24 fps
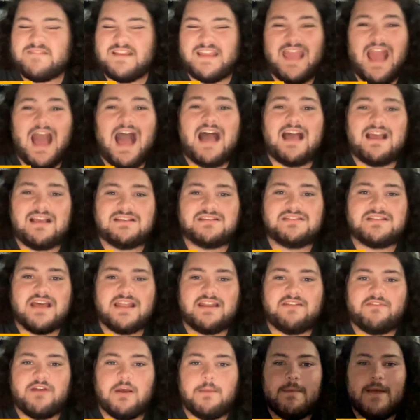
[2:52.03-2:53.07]
guys
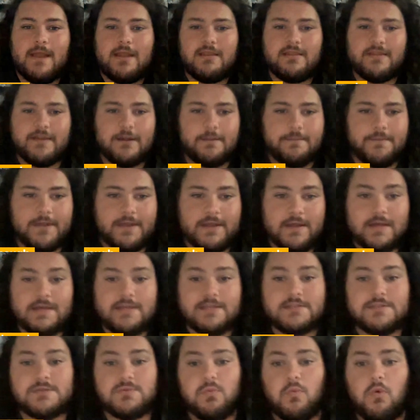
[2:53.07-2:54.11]
that have come out of there,
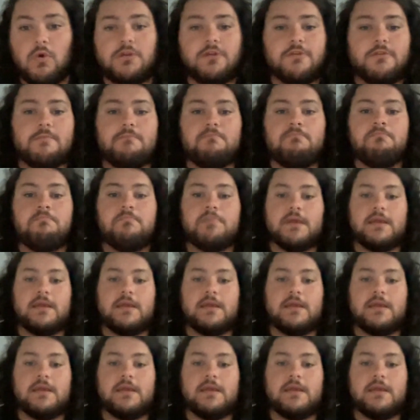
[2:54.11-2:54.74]
because one of the